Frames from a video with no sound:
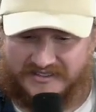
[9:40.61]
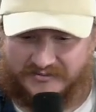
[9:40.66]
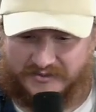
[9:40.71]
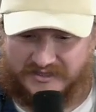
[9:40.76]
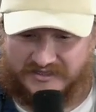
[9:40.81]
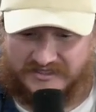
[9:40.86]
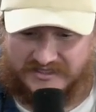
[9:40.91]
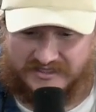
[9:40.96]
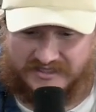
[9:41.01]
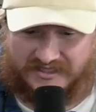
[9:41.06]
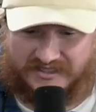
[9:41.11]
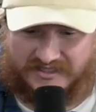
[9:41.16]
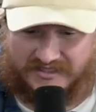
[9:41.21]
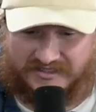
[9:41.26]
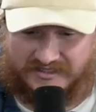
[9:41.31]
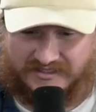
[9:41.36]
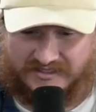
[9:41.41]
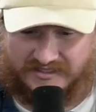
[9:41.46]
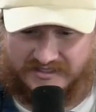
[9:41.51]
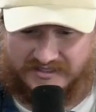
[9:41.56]
recently
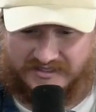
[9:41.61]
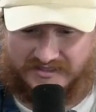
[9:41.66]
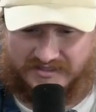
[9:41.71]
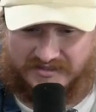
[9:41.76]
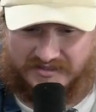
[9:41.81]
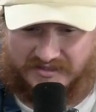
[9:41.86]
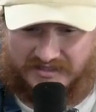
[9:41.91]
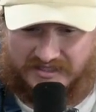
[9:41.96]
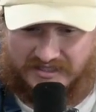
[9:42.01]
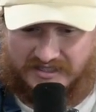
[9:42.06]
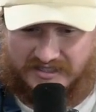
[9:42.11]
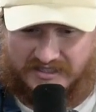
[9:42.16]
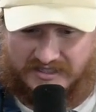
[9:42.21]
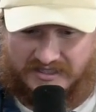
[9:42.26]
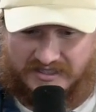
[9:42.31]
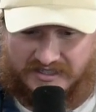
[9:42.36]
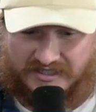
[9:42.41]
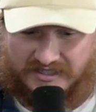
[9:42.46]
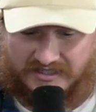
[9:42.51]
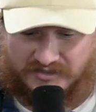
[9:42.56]
to
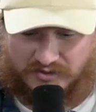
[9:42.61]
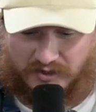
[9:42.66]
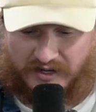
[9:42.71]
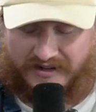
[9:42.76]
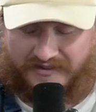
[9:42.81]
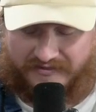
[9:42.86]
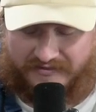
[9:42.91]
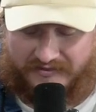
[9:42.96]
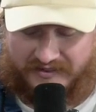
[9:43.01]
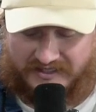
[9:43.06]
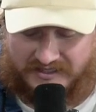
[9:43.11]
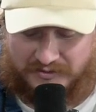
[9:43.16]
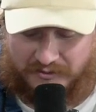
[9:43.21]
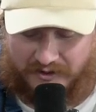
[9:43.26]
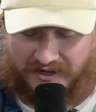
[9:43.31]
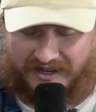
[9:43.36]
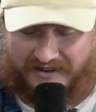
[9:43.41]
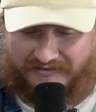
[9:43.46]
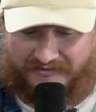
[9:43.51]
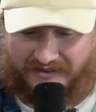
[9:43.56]
try and fix
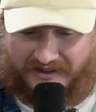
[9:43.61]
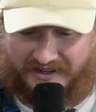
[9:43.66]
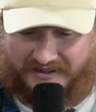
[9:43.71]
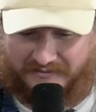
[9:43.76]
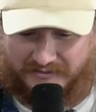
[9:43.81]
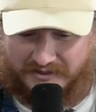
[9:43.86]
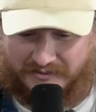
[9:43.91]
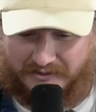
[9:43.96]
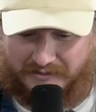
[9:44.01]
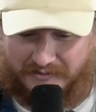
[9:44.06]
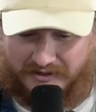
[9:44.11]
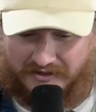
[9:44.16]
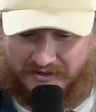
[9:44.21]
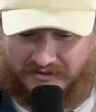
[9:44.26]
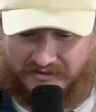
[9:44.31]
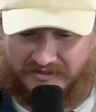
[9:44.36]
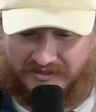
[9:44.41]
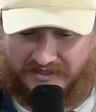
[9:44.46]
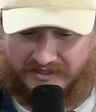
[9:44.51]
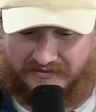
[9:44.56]
what I find to be my
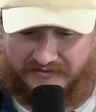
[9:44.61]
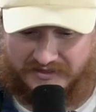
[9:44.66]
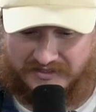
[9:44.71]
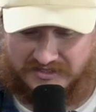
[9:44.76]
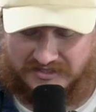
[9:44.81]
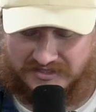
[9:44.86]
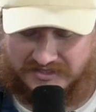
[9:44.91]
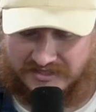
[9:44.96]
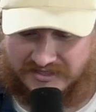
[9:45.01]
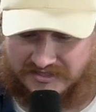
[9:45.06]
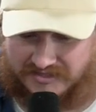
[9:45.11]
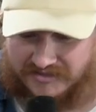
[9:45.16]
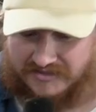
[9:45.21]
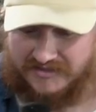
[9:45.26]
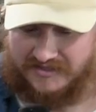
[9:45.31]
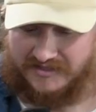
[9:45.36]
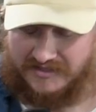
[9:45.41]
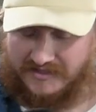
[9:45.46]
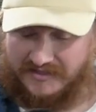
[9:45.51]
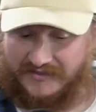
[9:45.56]
own inefficiencies
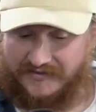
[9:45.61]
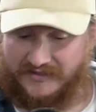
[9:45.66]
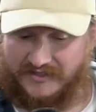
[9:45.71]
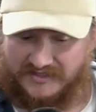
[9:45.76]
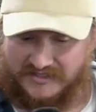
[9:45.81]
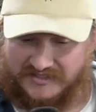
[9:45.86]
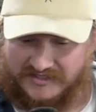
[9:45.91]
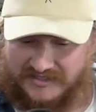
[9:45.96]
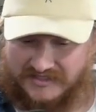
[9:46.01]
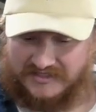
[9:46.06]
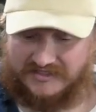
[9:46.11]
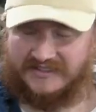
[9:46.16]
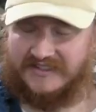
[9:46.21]
or deficiencies.